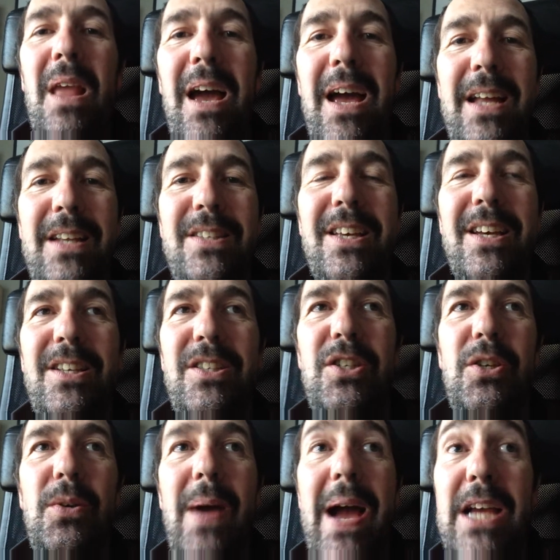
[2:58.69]
And
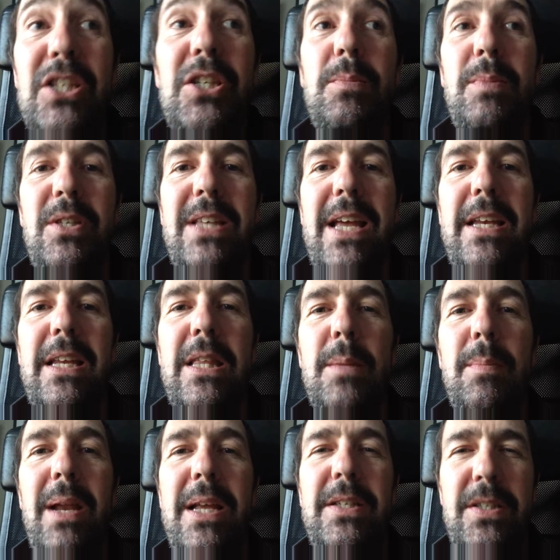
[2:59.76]
to actually be standing in the
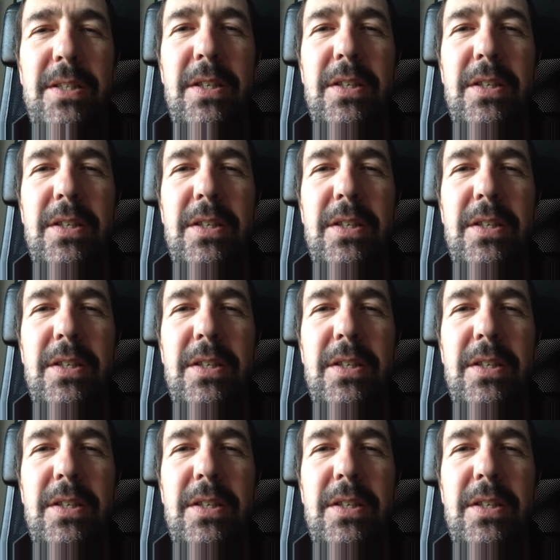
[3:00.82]
places